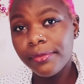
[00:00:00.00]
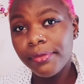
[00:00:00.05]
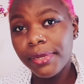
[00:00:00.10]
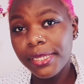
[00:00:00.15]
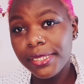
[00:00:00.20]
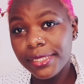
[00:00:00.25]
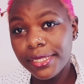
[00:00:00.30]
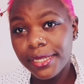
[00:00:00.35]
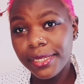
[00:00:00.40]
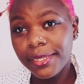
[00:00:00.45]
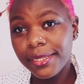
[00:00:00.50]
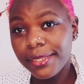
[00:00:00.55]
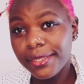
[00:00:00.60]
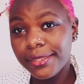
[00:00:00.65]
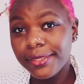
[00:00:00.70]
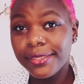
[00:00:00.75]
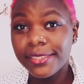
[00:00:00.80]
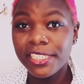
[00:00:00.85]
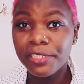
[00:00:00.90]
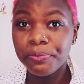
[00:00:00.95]

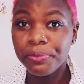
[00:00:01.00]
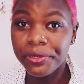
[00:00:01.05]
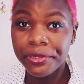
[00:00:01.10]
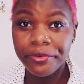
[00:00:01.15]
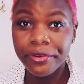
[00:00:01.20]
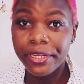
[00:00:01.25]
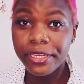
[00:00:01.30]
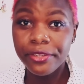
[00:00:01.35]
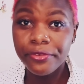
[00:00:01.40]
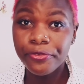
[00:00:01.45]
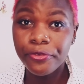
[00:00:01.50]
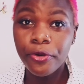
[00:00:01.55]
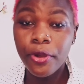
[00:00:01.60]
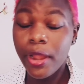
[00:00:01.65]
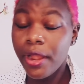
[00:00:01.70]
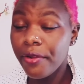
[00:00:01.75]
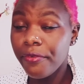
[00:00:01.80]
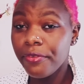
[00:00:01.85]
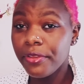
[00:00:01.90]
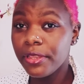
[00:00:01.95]
darling, just be ready
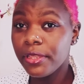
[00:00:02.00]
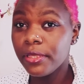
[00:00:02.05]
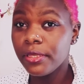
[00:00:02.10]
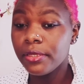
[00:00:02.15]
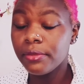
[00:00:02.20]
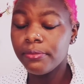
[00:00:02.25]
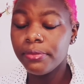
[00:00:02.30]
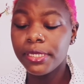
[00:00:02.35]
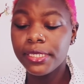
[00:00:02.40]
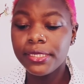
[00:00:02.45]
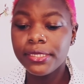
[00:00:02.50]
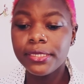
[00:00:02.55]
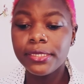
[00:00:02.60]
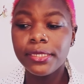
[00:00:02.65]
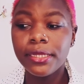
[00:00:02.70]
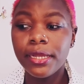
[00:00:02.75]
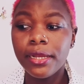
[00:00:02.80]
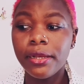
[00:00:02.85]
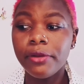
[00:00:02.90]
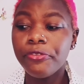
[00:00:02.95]
for everything. But
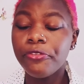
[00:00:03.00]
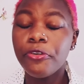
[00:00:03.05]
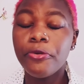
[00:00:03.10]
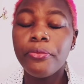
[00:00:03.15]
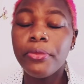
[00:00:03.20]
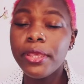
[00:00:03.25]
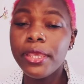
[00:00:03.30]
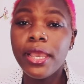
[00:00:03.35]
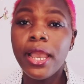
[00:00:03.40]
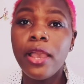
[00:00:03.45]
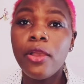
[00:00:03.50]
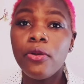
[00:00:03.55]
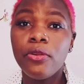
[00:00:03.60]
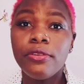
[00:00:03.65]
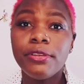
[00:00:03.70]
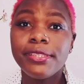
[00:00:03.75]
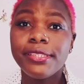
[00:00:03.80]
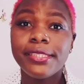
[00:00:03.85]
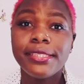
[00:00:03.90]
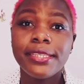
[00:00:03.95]
for me, I
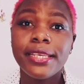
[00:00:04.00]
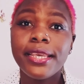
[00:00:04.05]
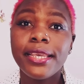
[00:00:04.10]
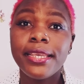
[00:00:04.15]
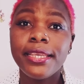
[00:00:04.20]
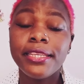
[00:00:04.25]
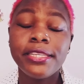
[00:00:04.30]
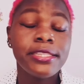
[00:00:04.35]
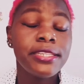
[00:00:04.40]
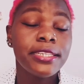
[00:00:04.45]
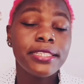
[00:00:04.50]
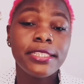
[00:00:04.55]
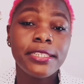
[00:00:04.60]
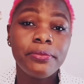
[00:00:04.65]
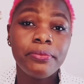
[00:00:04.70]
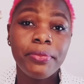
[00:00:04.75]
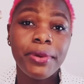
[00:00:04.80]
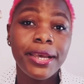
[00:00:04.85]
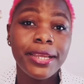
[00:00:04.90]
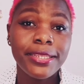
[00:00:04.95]
always say it
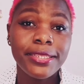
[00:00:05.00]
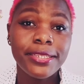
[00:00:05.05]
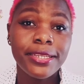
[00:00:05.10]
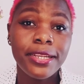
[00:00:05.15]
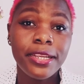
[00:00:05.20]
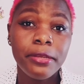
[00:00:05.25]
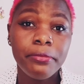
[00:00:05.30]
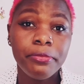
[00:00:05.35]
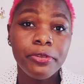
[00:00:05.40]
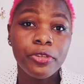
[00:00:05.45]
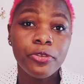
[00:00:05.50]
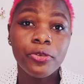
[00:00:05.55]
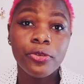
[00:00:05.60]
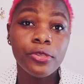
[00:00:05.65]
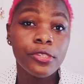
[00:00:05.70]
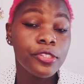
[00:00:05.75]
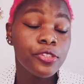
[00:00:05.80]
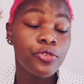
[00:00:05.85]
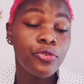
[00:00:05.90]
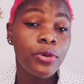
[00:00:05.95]
doesn't matter,
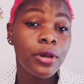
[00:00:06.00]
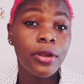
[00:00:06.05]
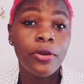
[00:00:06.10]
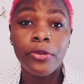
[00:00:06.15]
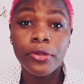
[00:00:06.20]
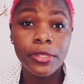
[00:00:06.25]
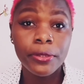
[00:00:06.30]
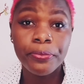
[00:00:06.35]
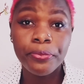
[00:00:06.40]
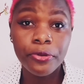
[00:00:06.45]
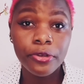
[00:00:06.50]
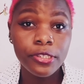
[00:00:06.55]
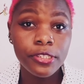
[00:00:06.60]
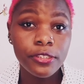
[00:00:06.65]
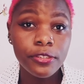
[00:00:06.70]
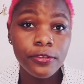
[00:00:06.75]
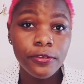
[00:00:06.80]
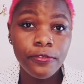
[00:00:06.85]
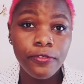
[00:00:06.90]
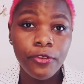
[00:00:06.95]
because you are on the
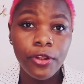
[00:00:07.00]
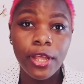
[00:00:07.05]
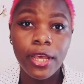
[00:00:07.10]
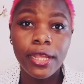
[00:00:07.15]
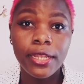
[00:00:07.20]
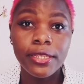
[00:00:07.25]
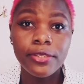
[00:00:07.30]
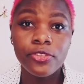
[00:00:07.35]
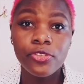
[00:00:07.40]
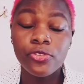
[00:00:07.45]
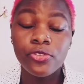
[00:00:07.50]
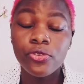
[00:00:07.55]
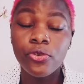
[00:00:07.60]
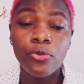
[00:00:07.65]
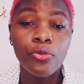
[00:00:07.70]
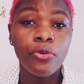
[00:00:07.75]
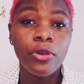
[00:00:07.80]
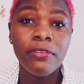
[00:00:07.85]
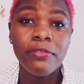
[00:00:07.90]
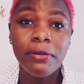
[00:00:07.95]
process of learning. So
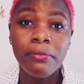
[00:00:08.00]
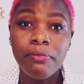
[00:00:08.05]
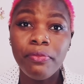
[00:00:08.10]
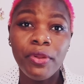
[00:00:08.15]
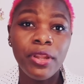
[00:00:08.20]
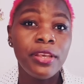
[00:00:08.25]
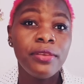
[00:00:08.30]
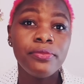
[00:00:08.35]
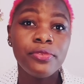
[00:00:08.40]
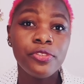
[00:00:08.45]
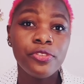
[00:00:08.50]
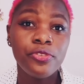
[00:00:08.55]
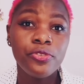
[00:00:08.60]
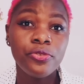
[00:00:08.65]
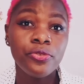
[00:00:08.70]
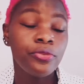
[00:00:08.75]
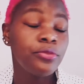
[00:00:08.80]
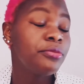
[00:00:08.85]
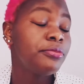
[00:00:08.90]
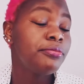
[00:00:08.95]
whoever blames
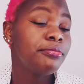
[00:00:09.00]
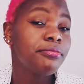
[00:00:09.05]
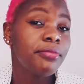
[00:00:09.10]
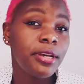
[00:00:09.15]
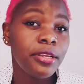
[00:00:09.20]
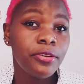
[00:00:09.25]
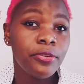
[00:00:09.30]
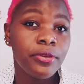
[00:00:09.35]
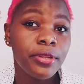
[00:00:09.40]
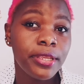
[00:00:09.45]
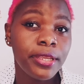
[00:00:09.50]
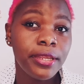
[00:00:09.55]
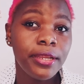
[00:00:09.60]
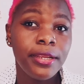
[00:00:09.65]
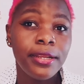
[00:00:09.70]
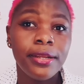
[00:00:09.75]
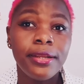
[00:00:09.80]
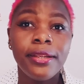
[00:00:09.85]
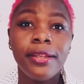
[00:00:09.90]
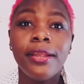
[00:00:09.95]
you, I don't
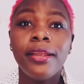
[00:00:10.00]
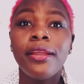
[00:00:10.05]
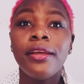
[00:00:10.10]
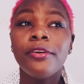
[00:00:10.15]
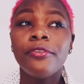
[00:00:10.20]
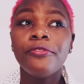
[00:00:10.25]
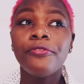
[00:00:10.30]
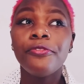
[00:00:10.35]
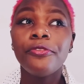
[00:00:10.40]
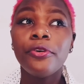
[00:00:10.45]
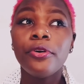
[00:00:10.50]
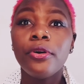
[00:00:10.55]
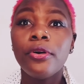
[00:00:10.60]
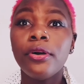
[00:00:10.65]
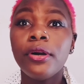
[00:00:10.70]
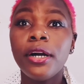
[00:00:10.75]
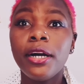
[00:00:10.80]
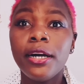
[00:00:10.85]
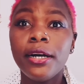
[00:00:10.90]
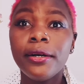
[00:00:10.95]
care.
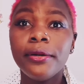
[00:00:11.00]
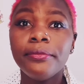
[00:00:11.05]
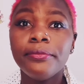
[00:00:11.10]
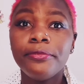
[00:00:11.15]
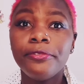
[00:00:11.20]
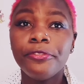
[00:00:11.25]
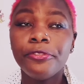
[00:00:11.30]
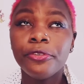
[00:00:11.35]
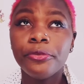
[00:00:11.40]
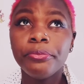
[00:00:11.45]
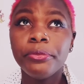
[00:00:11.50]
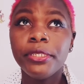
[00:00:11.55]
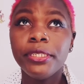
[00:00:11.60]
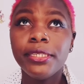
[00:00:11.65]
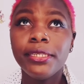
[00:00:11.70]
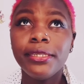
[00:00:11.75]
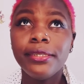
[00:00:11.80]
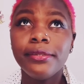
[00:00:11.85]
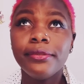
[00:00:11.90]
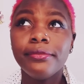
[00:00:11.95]
For
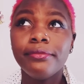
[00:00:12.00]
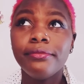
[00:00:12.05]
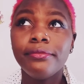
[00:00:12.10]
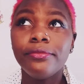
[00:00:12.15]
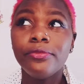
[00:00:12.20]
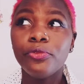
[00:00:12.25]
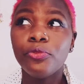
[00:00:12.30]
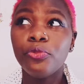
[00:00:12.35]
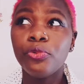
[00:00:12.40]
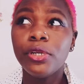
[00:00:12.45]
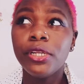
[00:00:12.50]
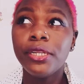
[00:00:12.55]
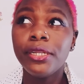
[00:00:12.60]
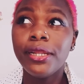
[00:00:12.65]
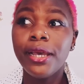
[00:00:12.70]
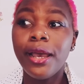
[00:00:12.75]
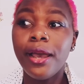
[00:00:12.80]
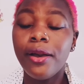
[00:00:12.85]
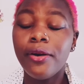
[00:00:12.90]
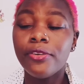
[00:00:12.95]
me, when
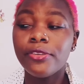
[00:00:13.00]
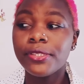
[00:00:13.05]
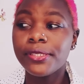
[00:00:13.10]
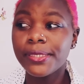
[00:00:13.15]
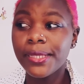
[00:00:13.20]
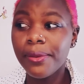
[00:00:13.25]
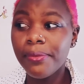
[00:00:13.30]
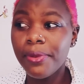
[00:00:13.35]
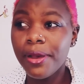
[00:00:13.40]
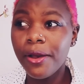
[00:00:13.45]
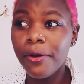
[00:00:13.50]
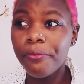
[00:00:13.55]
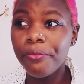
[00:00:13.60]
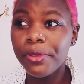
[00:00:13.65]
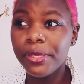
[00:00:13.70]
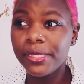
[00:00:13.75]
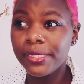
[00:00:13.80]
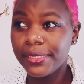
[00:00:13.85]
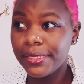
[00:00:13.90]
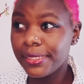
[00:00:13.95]
I was somehow
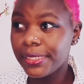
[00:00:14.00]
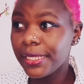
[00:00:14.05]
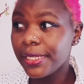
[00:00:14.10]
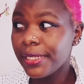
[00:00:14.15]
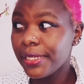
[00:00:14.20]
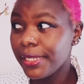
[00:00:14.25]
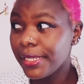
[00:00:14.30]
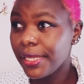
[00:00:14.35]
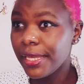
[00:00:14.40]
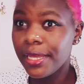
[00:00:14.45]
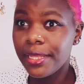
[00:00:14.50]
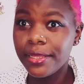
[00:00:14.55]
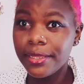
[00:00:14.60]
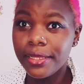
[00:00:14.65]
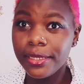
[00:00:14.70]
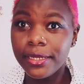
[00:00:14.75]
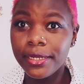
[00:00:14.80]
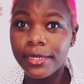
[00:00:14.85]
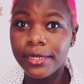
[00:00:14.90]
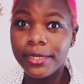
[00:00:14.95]
being sent here and
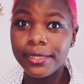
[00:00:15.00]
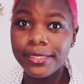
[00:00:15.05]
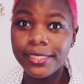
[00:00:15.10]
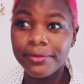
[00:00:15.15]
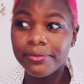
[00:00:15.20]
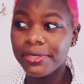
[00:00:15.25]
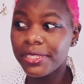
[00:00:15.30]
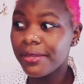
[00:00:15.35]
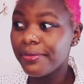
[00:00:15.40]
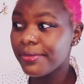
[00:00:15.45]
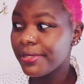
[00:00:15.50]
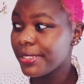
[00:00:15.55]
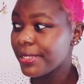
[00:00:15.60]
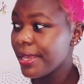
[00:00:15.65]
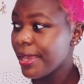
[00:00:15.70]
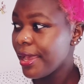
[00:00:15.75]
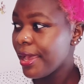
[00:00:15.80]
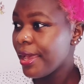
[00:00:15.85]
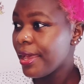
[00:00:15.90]
there, sometimes